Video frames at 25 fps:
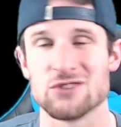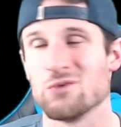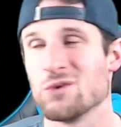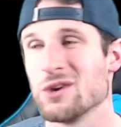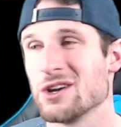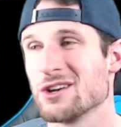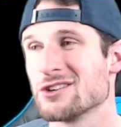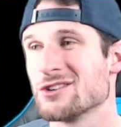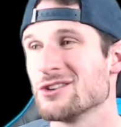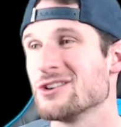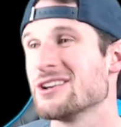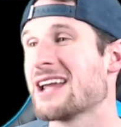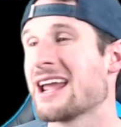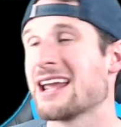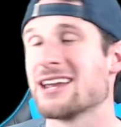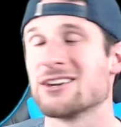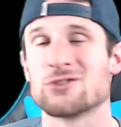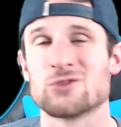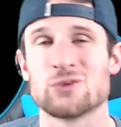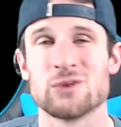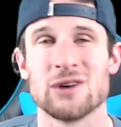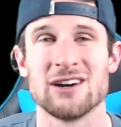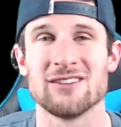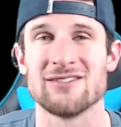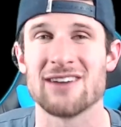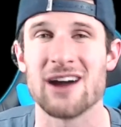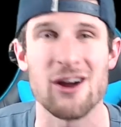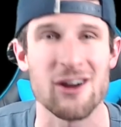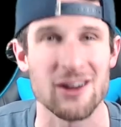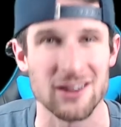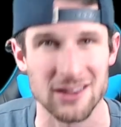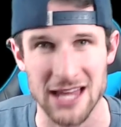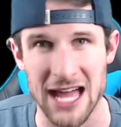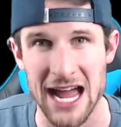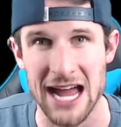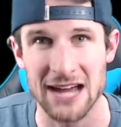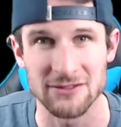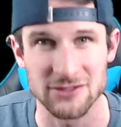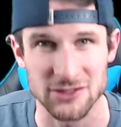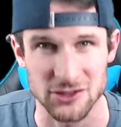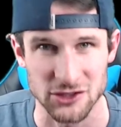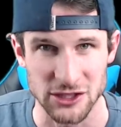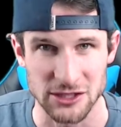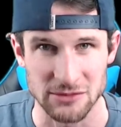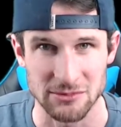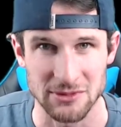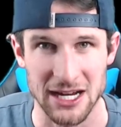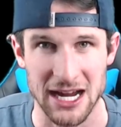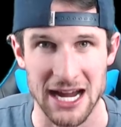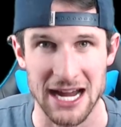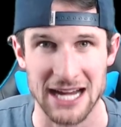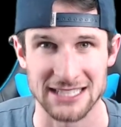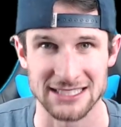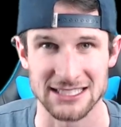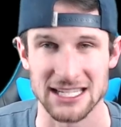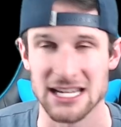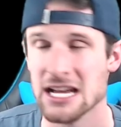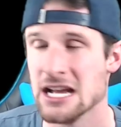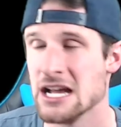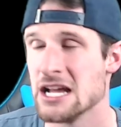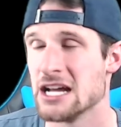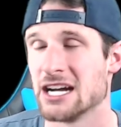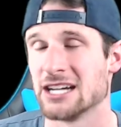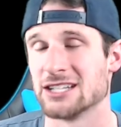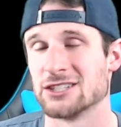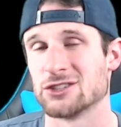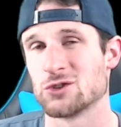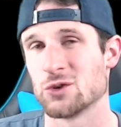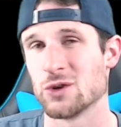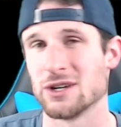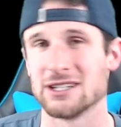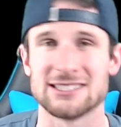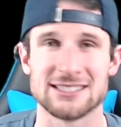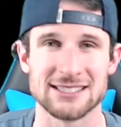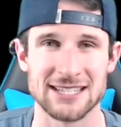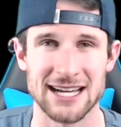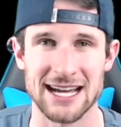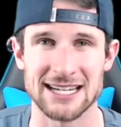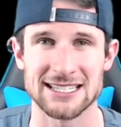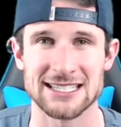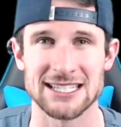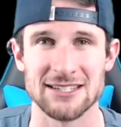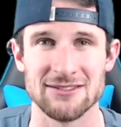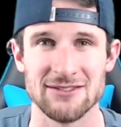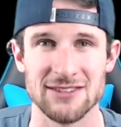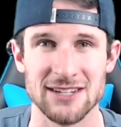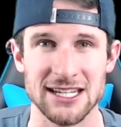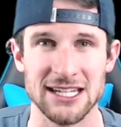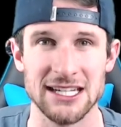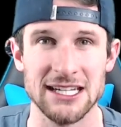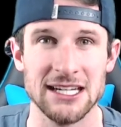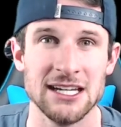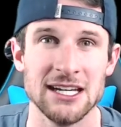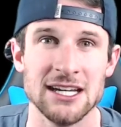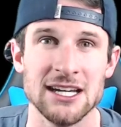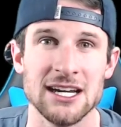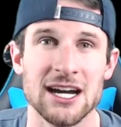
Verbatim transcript: we are doing a twelve hour live stream, guys, on twitch dot t v.